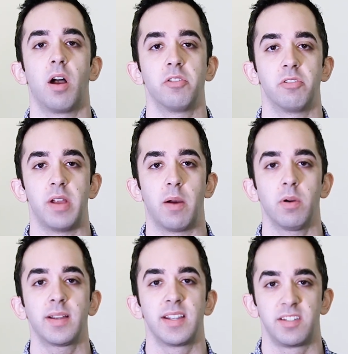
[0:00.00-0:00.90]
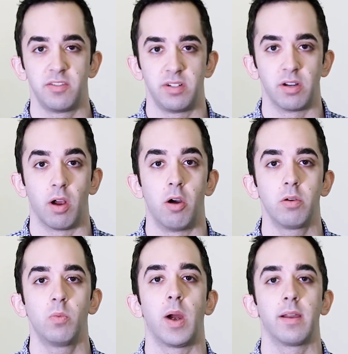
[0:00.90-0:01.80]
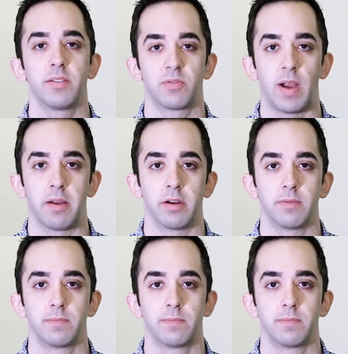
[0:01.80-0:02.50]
on your network is using your own wireless router.